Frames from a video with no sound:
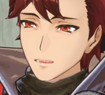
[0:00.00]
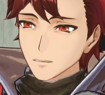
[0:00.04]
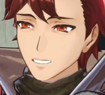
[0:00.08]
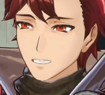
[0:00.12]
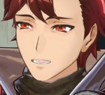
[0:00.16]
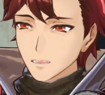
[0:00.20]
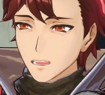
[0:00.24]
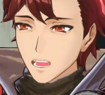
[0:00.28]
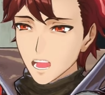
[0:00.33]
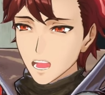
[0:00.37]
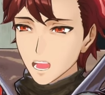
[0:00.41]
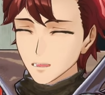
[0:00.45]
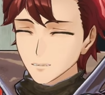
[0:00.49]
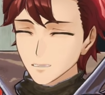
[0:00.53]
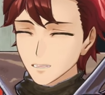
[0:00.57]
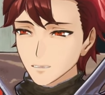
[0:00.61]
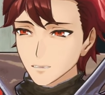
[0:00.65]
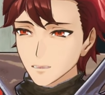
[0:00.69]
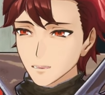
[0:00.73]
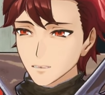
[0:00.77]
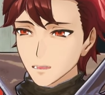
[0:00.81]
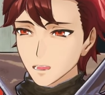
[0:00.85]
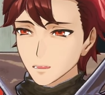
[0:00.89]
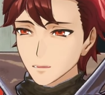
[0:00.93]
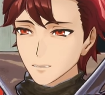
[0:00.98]
saw me
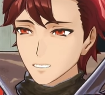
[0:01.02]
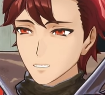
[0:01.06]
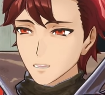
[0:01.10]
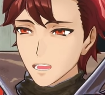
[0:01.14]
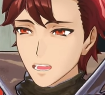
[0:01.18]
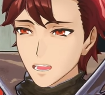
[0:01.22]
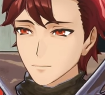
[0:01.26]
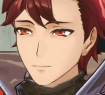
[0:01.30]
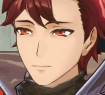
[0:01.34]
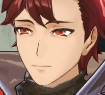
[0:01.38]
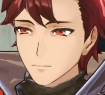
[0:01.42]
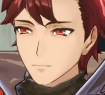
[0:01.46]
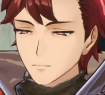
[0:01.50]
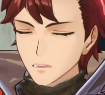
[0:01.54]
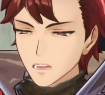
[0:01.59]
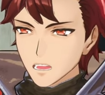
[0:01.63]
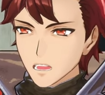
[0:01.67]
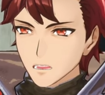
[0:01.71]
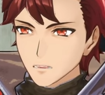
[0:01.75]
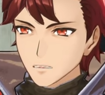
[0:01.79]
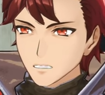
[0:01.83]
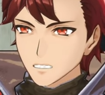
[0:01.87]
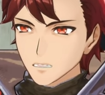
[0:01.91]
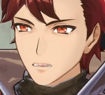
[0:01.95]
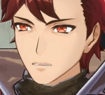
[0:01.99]
as a leader, but
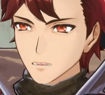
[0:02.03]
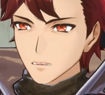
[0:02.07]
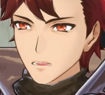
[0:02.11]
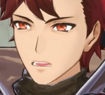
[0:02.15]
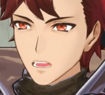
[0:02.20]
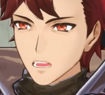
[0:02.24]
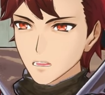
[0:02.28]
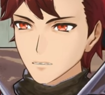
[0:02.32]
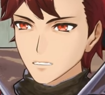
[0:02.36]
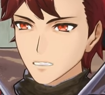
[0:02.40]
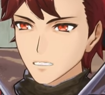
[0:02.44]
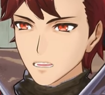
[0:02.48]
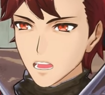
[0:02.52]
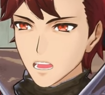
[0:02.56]
occasionally,